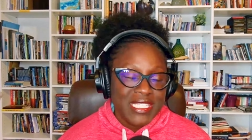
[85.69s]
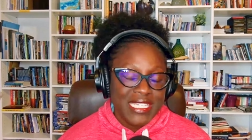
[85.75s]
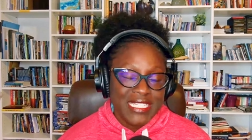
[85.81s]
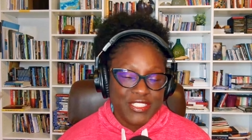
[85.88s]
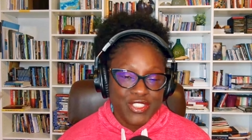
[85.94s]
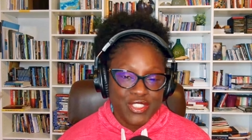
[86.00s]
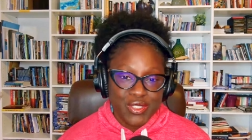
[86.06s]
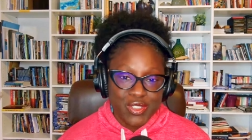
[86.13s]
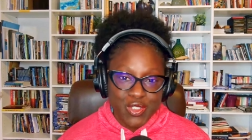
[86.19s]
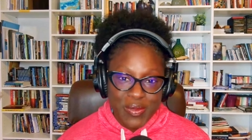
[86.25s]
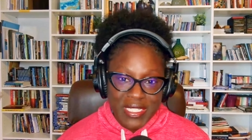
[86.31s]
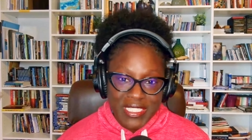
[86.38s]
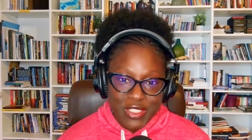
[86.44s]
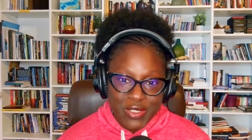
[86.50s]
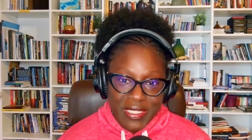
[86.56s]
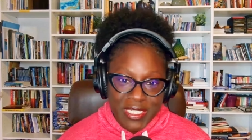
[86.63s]
And so
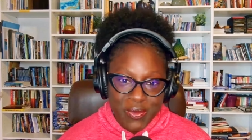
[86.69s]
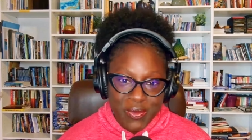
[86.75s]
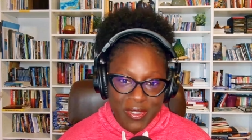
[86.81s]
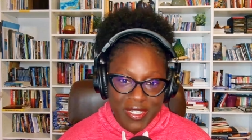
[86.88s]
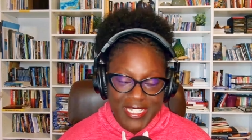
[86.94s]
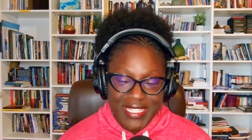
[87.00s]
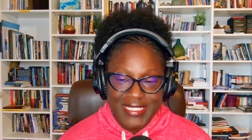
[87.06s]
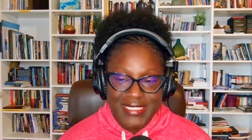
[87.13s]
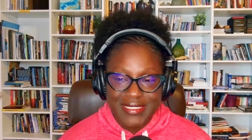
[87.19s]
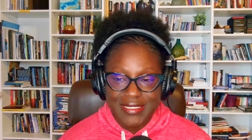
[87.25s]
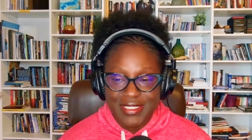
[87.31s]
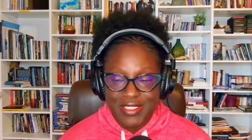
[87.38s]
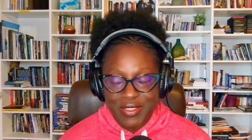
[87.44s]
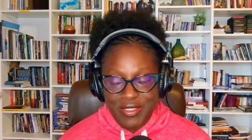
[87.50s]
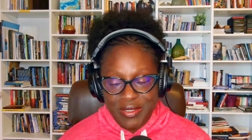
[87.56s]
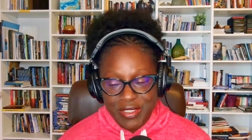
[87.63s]
2021, there
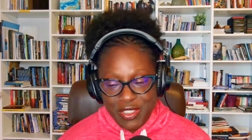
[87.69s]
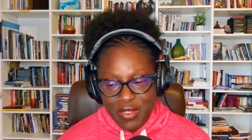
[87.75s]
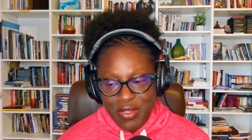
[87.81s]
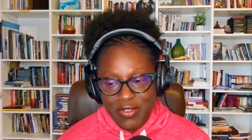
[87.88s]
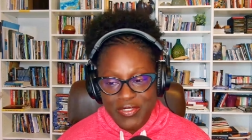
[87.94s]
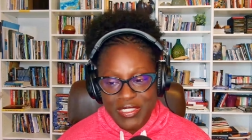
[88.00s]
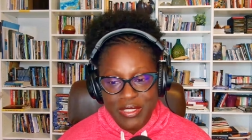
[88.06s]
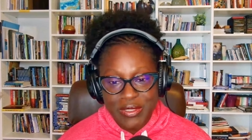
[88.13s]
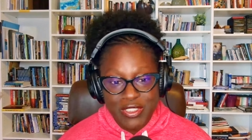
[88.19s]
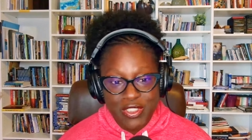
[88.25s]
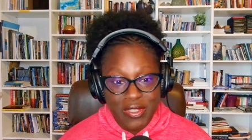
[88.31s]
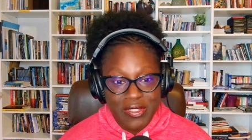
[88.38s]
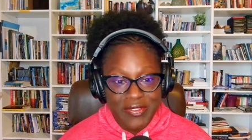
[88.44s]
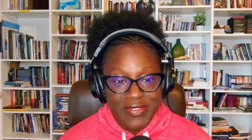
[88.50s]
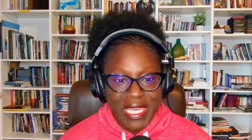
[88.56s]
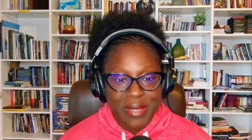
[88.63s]
was COVID, there was
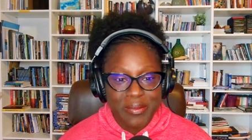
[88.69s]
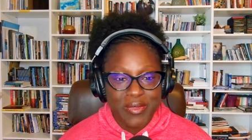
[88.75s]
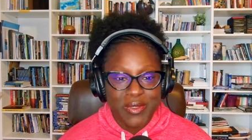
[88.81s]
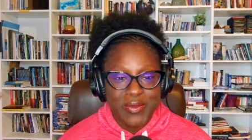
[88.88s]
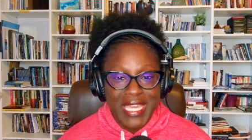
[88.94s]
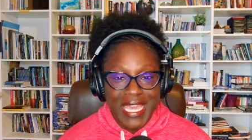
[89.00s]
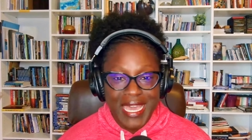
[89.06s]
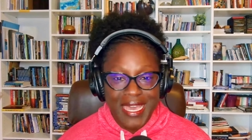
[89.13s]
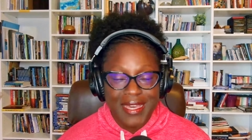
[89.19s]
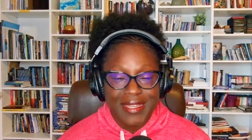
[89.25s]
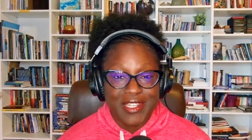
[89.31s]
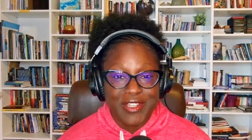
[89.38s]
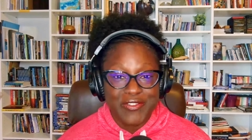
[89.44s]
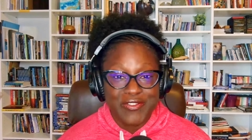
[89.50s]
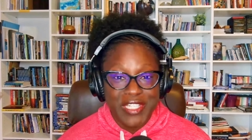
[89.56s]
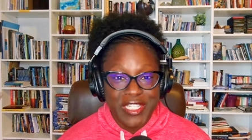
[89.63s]
all of that, but we had
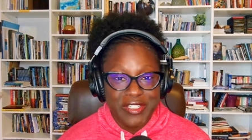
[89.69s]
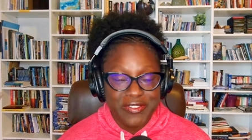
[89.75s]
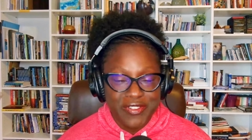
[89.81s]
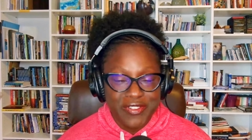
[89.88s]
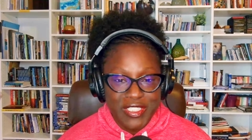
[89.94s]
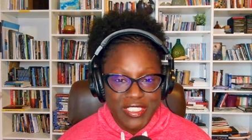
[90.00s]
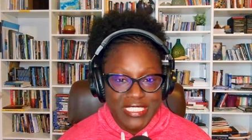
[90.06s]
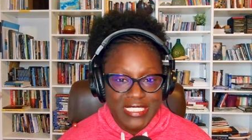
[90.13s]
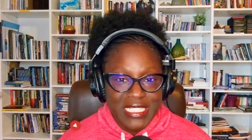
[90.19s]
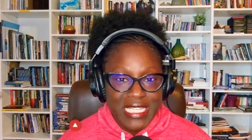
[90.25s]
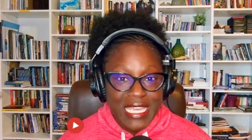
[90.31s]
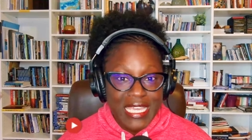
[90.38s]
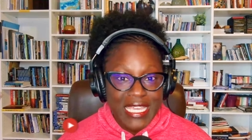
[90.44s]
our very first